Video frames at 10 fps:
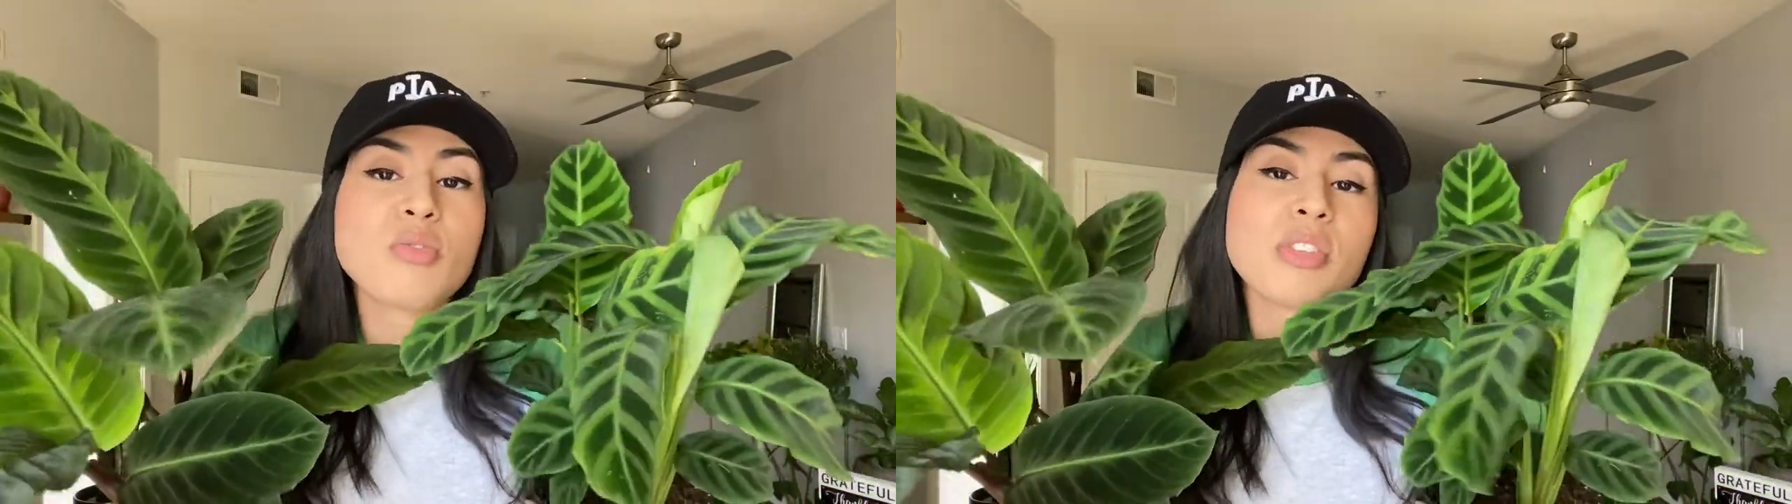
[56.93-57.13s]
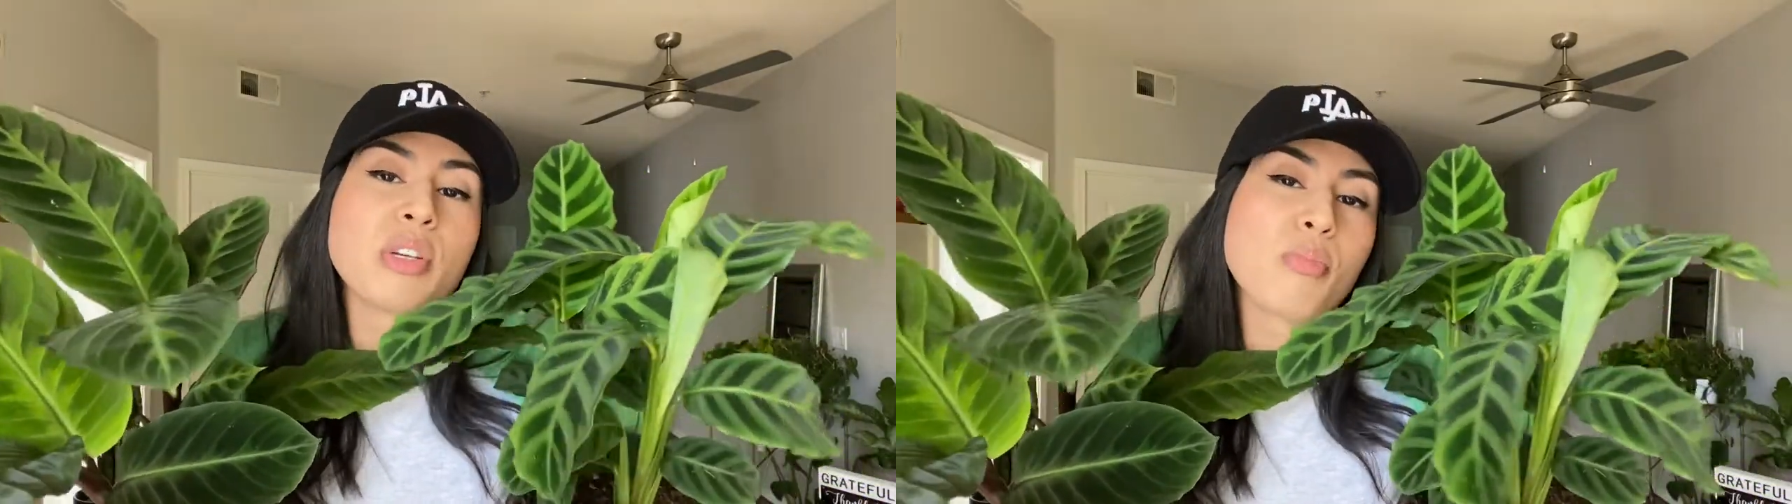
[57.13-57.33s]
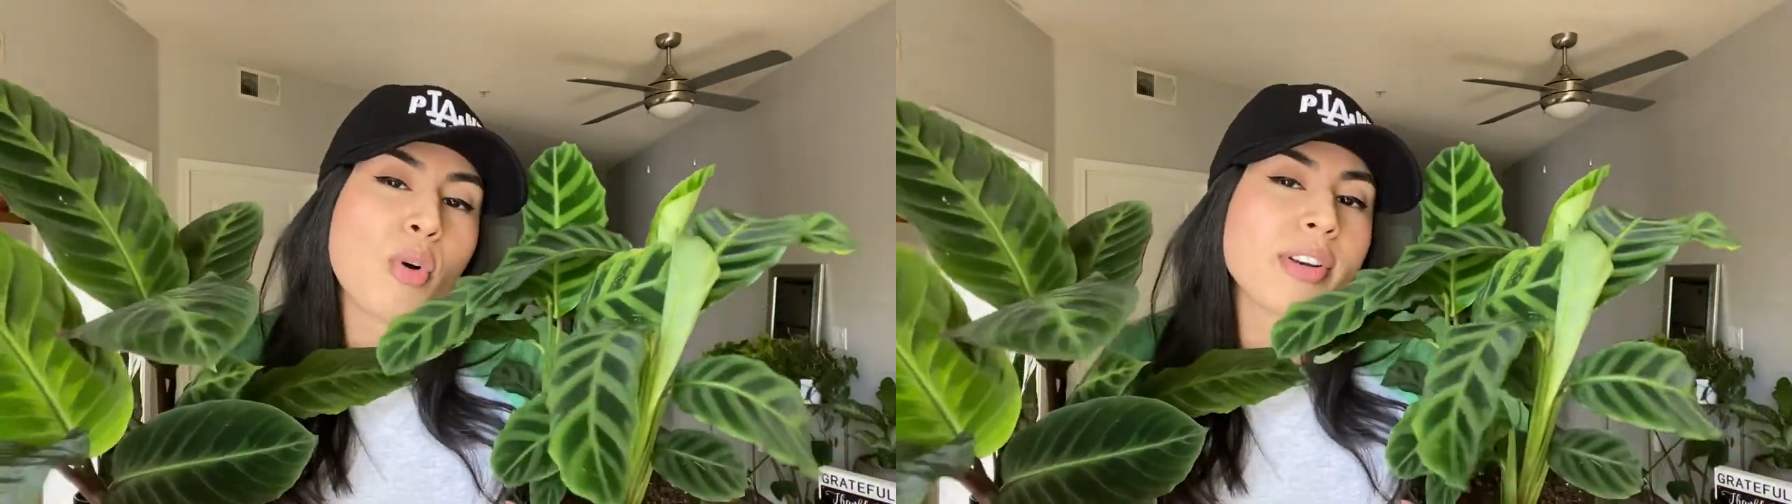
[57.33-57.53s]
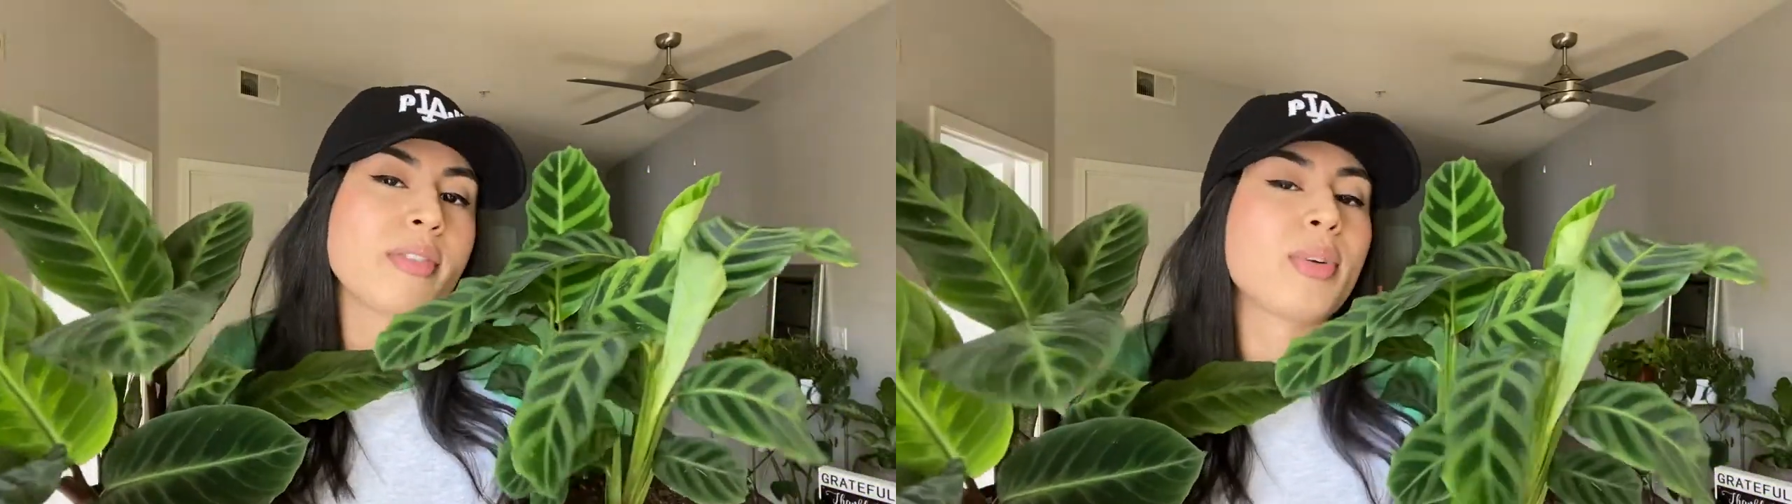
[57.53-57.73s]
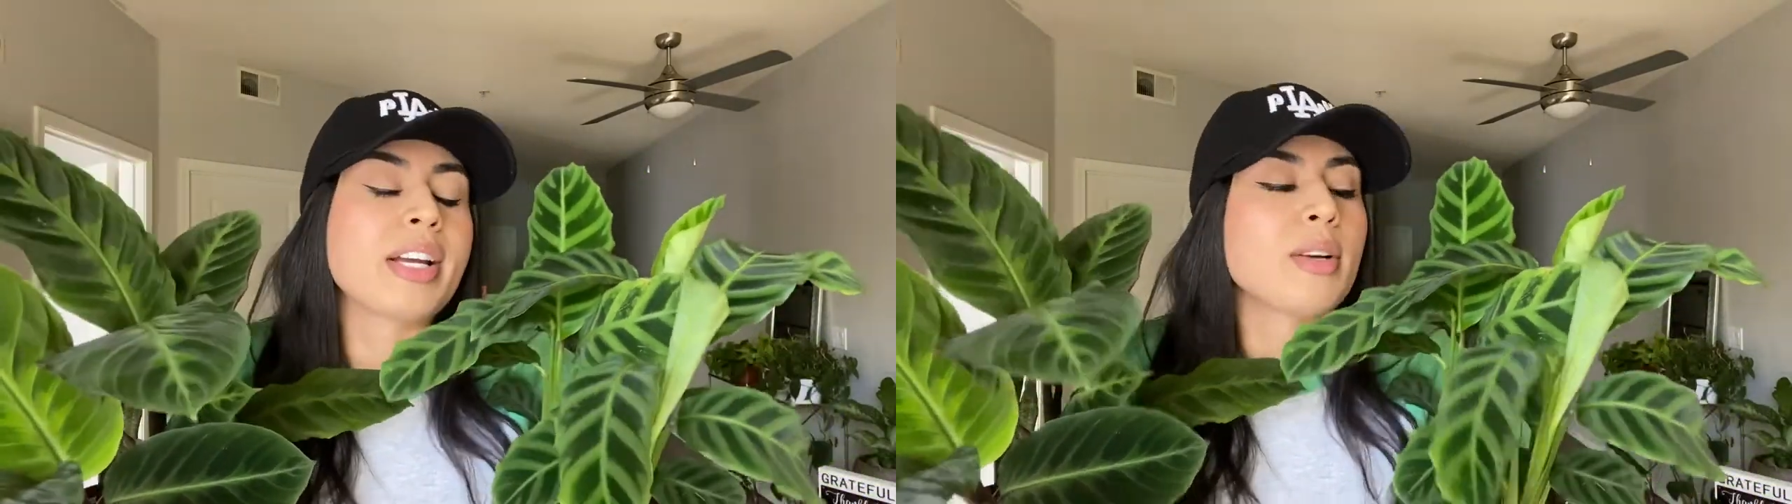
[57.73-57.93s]
important when
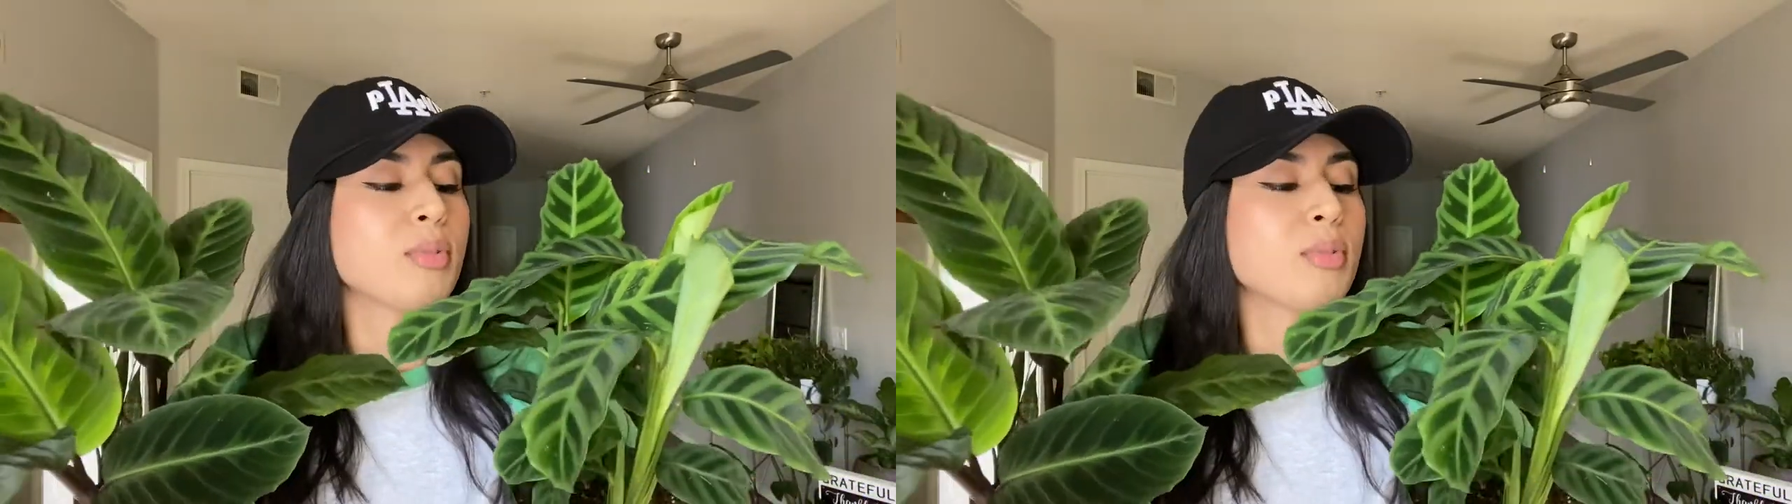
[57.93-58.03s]
it comes to